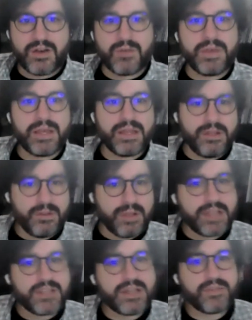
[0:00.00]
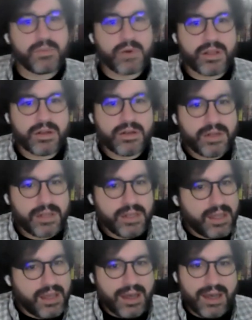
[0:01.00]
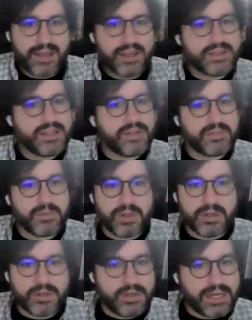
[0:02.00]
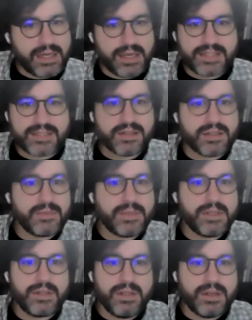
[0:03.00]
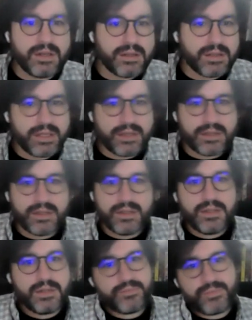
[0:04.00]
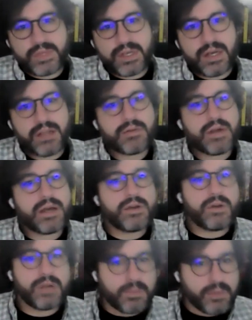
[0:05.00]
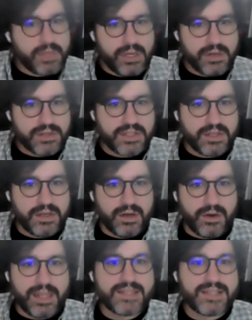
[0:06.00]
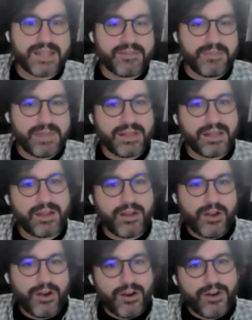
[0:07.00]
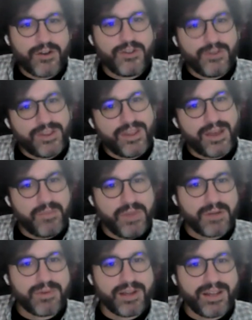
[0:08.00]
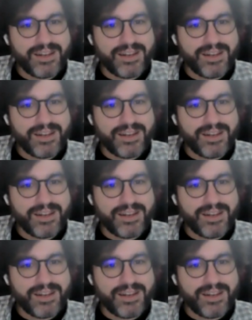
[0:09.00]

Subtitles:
oh man, you like Jeff the Brotherhood? I like Jeff the Brotherhood. I saw them in, like Colorado a couple of years ago, instead of being like, oh, you did that beer